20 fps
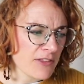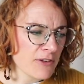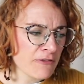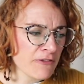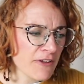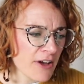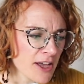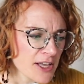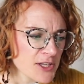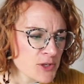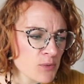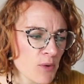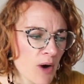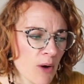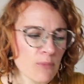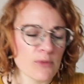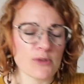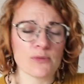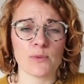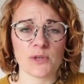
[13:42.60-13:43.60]
first
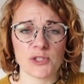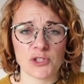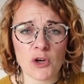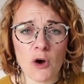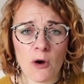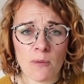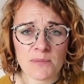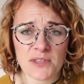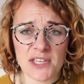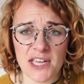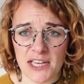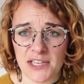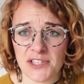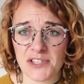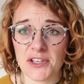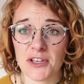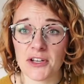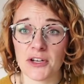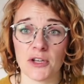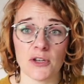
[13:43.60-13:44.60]
one was with Tom
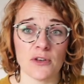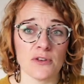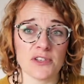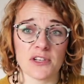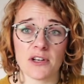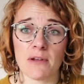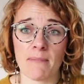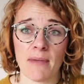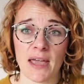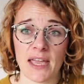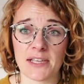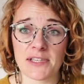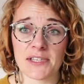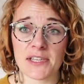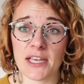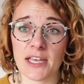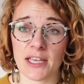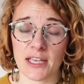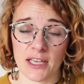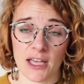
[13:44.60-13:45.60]
Dixon, who's an
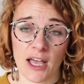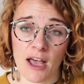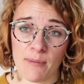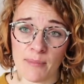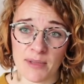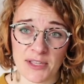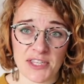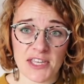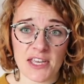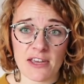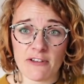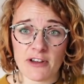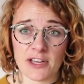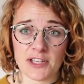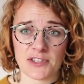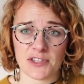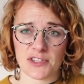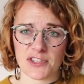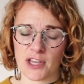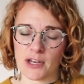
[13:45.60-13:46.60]
amazing
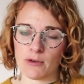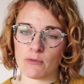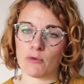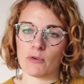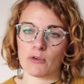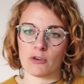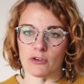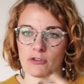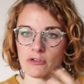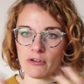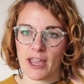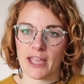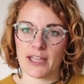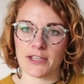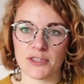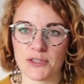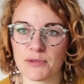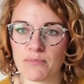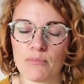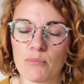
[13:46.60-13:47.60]
interiors designer,
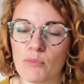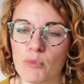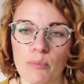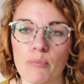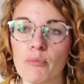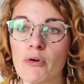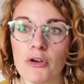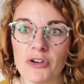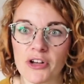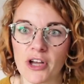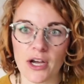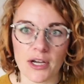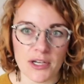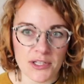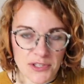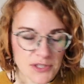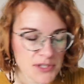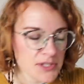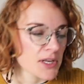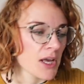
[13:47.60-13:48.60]
creates
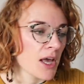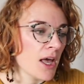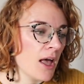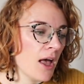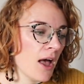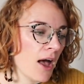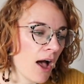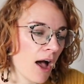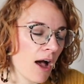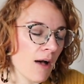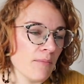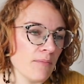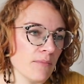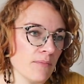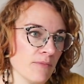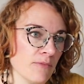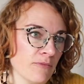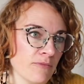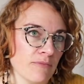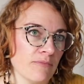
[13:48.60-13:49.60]
products,
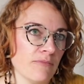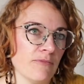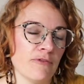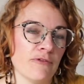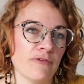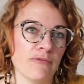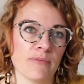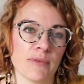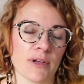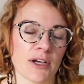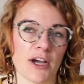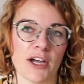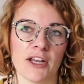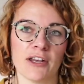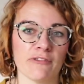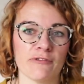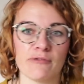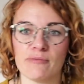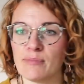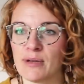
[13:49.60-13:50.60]
the
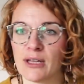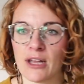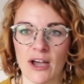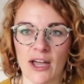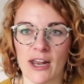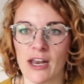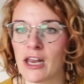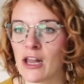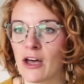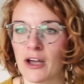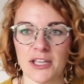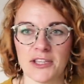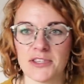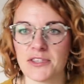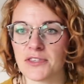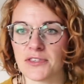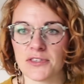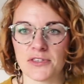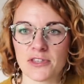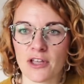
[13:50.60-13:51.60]
kind of
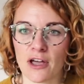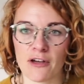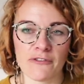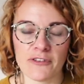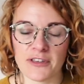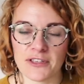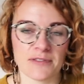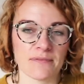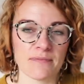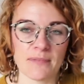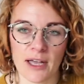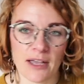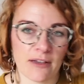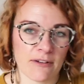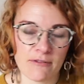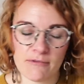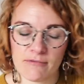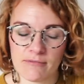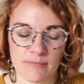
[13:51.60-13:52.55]
lights and stuff. He's like